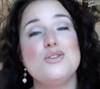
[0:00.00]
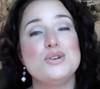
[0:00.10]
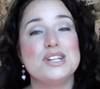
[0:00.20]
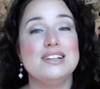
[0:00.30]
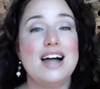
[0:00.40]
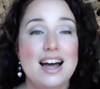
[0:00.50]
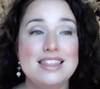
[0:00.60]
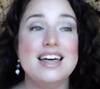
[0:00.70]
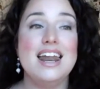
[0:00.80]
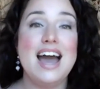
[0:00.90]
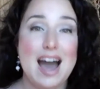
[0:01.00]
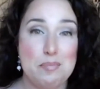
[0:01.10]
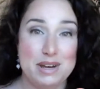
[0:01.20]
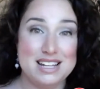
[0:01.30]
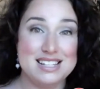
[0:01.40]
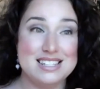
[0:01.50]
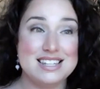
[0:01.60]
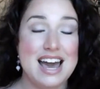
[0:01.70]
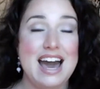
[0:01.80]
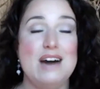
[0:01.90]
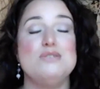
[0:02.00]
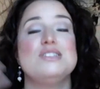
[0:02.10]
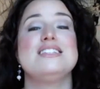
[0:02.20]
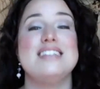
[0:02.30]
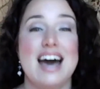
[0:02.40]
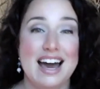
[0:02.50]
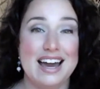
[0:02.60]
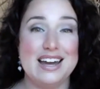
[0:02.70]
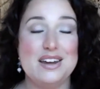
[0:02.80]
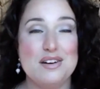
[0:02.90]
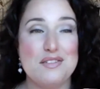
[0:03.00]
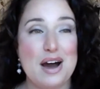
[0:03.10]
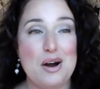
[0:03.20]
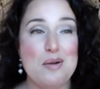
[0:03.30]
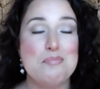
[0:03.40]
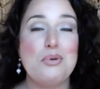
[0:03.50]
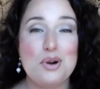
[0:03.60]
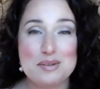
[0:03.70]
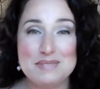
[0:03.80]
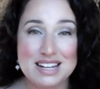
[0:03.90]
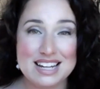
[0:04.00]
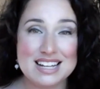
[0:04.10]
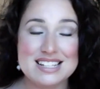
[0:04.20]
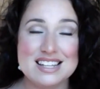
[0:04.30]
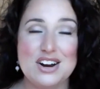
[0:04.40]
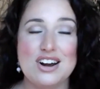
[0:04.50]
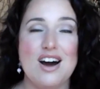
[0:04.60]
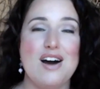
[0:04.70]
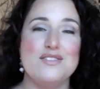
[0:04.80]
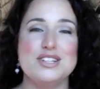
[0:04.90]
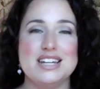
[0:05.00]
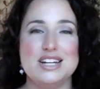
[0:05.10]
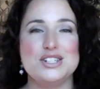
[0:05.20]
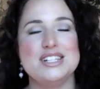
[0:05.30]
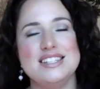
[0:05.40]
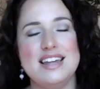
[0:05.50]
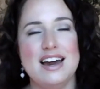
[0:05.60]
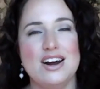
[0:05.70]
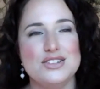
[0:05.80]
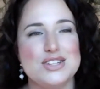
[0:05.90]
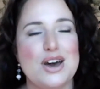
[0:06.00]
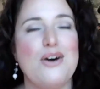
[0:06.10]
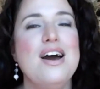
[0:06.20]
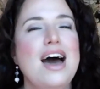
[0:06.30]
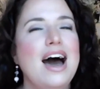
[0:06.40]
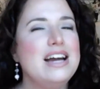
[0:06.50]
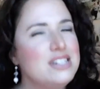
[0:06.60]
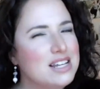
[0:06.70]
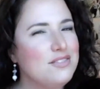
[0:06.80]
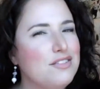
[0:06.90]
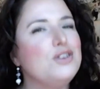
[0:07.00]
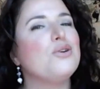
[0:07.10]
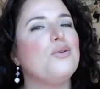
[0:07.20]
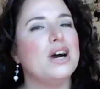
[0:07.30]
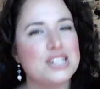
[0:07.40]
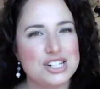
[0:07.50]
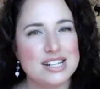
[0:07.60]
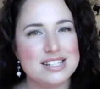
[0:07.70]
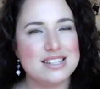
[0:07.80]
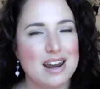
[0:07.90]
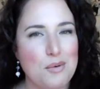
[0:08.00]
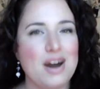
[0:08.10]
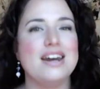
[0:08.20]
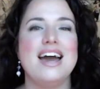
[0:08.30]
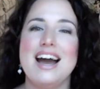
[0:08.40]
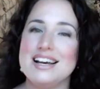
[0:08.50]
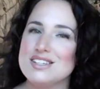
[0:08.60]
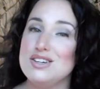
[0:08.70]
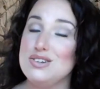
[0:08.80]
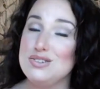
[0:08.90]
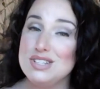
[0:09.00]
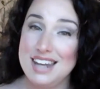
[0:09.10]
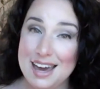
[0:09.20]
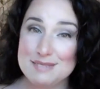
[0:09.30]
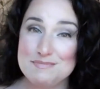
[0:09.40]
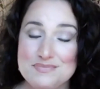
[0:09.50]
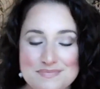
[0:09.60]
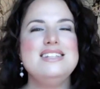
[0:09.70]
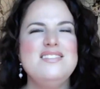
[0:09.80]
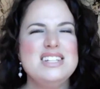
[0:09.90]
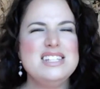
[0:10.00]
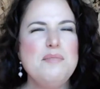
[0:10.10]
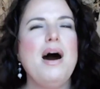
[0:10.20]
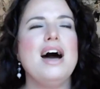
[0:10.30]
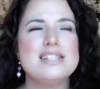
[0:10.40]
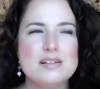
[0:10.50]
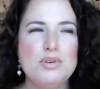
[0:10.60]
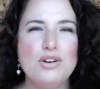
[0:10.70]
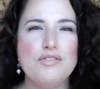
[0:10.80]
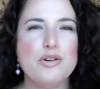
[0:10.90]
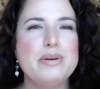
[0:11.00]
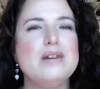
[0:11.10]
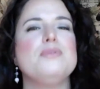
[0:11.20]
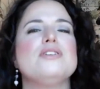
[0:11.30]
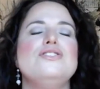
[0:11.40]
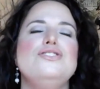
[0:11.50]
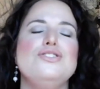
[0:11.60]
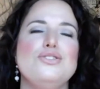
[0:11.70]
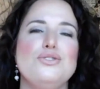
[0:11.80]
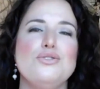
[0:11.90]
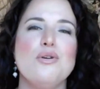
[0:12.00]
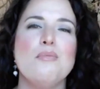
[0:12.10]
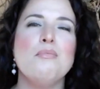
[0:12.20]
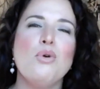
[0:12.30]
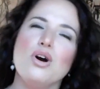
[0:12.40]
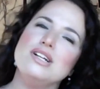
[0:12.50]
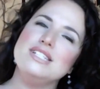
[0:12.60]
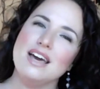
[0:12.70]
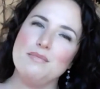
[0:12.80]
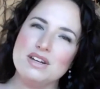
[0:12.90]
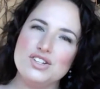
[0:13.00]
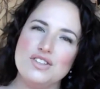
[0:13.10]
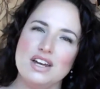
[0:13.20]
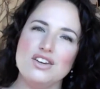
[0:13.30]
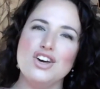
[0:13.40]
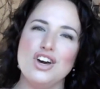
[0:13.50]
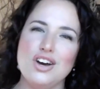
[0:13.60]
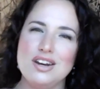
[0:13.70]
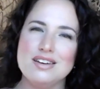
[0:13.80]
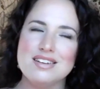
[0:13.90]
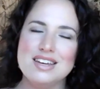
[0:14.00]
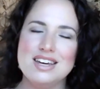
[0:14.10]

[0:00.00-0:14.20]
know there's a lot that happens outside of our board meetings and our conversations there. So I just have a few questions that I wanted to ask you today. Steve, is it possible for people to do more damage than good